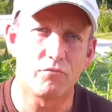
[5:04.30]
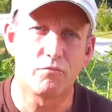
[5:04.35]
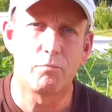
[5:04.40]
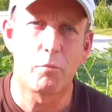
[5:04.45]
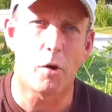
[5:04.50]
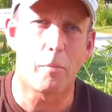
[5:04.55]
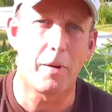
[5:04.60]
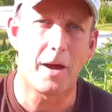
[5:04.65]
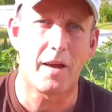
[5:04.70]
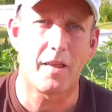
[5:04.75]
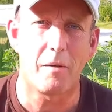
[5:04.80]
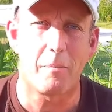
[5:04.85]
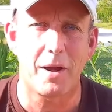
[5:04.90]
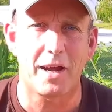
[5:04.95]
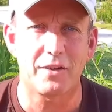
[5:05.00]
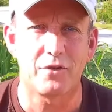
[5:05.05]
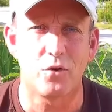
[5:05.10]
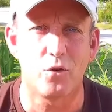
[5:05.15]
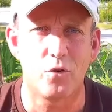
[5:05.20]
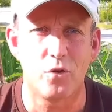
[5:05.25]
Pop out the
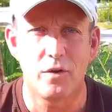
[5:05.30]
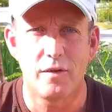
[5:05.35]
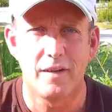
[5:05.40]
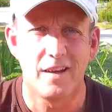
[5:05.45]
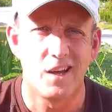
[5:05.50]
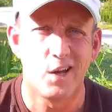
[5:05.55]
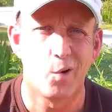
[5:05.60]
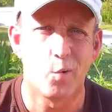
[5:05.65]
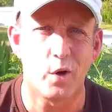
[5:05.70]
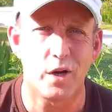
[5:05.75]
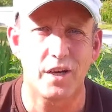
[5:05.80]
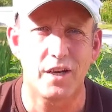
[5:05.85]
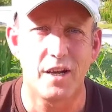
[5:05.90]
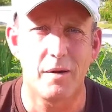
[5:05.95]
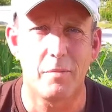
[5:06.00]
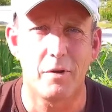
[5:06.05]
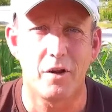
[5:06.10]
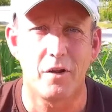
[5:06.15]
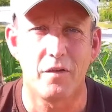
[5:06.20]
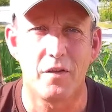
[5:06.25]
back door, quick
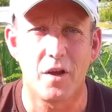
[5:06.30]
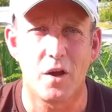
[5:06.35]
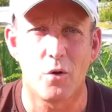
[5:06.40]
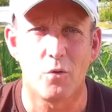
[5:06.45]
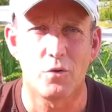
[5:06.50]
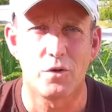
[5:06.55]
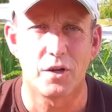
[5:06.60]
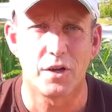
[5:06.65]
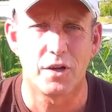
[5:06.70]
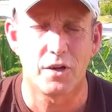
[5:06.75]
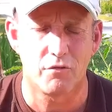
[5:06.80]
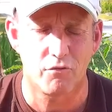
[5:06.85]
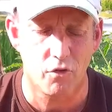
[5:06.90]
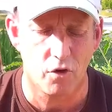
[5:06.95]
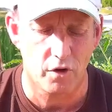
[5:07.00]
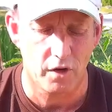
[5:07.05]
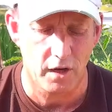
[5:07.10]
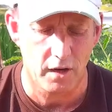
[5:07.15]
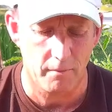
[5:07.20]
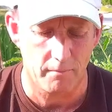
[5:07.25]
nibble on the old
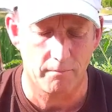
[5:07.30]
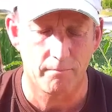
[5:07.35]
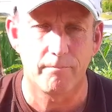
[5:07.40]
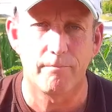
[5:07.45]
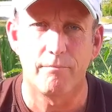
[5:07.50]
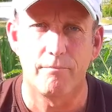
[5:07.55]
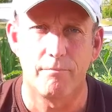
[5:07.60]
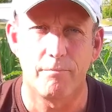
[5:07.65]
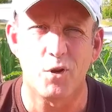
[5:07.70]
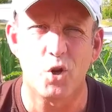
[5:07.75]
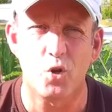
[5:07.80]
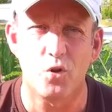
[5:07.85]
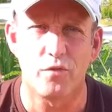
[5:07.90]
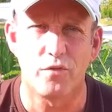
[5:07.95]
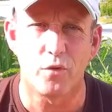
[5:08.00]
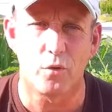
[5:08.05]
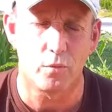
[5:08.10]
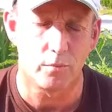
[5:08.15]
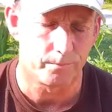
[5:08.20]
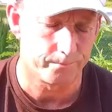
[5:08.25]
rocket, beautiful.